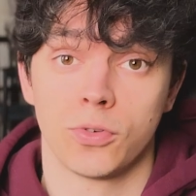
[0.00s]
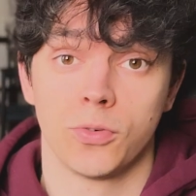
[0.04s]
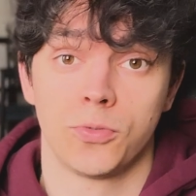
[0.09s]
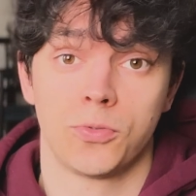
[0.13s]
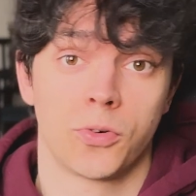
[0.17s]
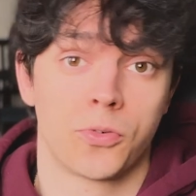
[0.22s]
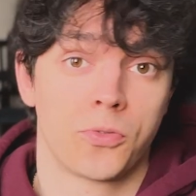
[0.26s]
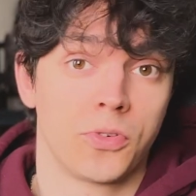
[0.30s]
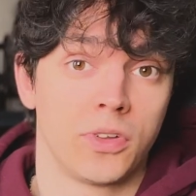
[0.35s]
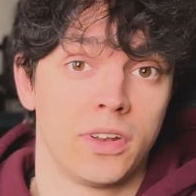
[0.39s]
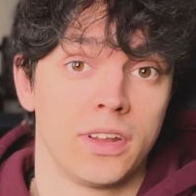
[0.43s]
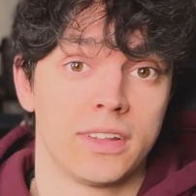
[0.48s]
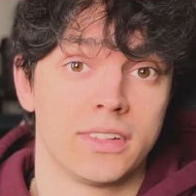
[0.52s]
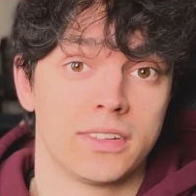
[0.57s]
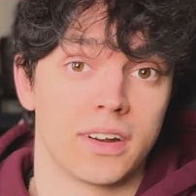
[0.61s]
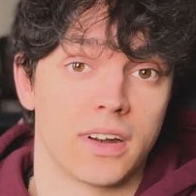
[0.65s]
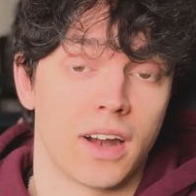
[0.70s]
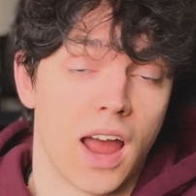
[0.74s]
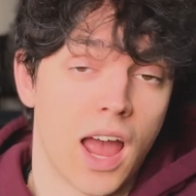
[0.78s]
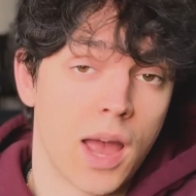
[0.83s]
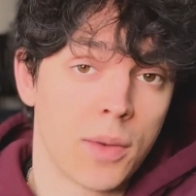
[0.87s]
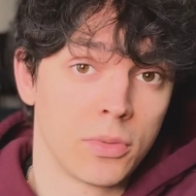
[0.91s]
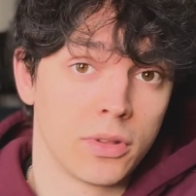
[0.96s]
fulfilling their
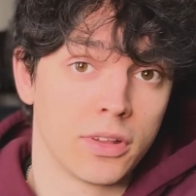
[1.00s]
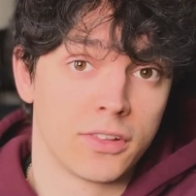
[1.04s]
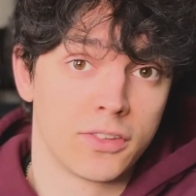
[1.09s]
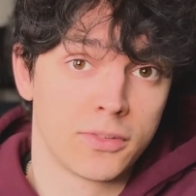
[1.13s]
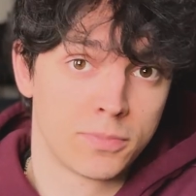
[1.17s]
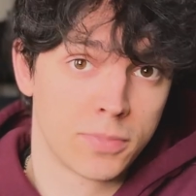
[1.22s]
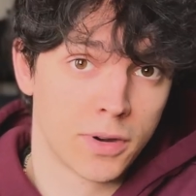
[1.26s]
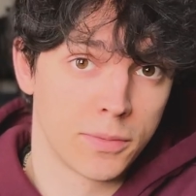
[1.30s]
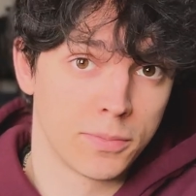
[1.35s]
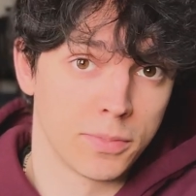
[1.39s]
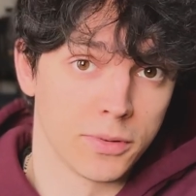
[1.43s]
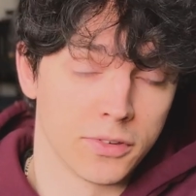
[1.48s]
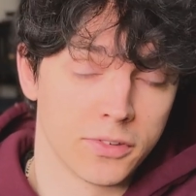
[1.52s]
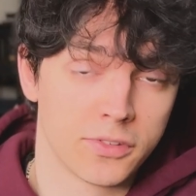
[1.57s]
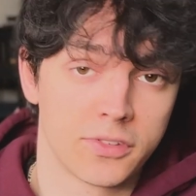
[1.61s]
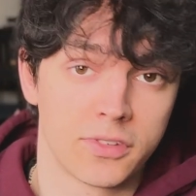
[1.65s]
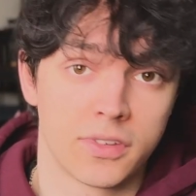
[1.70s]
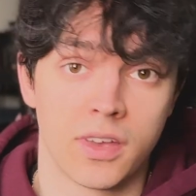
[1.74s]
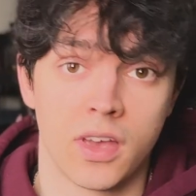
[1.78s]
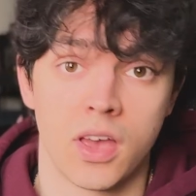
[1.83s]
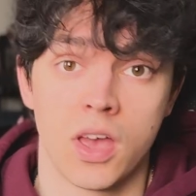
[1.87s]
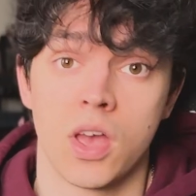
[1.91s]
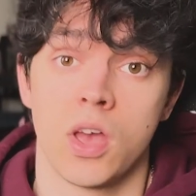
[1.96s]
amulet's purpose,
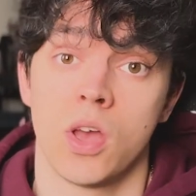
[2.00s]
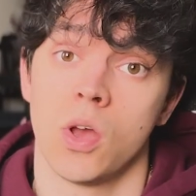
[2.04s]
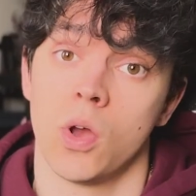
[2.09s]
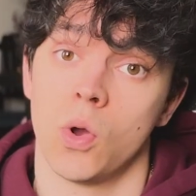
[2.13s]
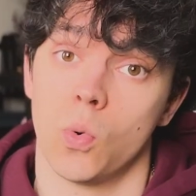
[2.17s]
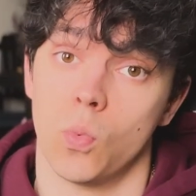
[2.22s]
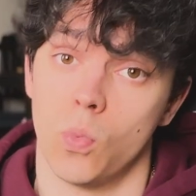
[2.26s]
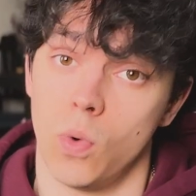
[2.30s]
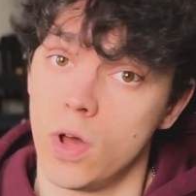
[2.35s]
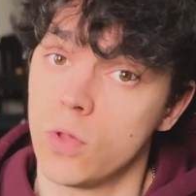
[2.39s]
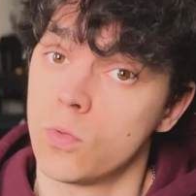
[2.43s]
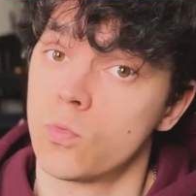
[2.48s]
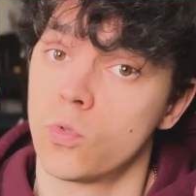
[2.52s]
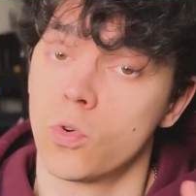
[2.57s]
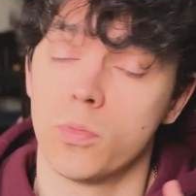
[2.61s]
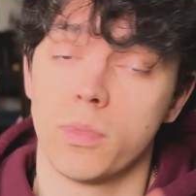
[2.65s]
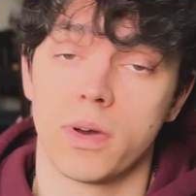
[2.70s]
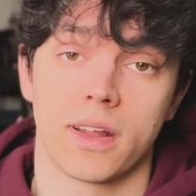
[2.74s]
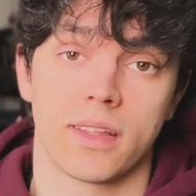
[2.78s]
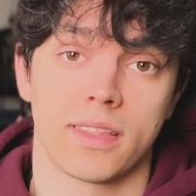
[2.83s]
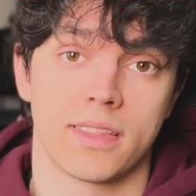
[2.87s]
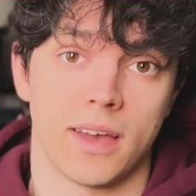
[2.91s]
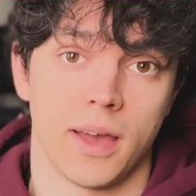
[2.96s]
one room
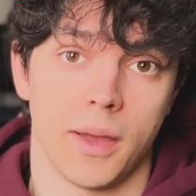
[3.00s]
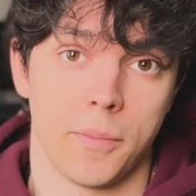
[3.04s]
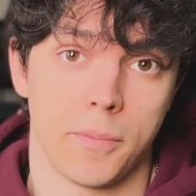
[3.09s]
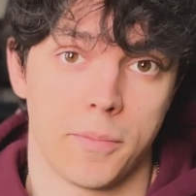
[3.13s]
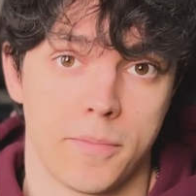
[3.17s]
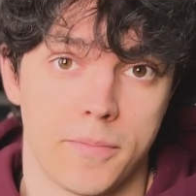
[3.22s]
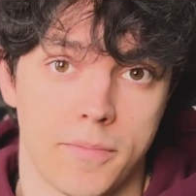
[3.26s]
at a time.